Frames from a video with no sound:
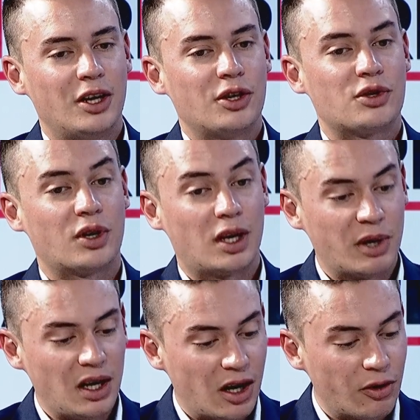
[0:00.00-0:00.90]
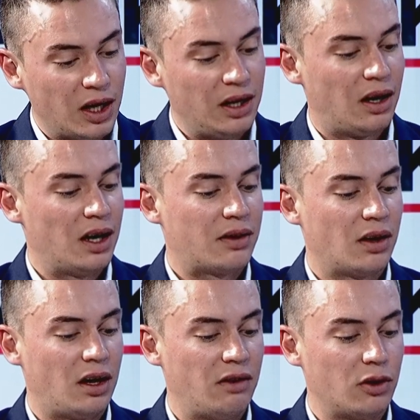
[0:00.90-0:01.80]
So a company I really like
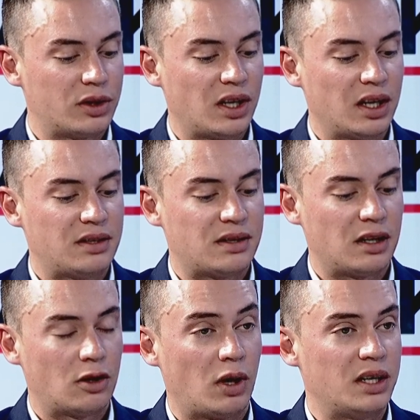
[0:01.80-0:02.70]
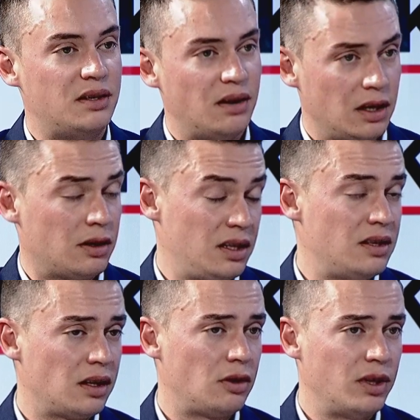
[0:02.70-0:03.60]
that I've looked at quite in
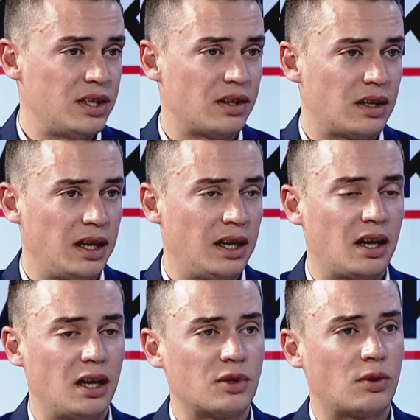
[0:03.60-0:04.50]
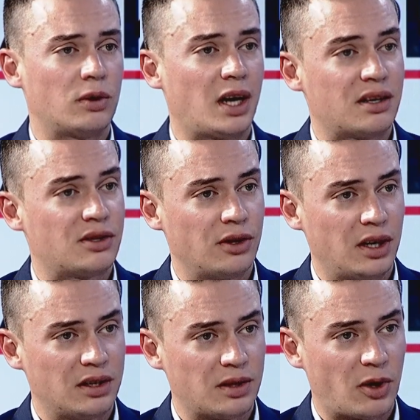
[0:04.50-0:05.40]
detail recently is called Axon
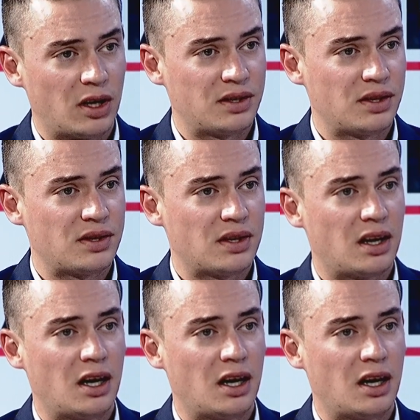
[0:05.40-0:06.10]
Enterprises.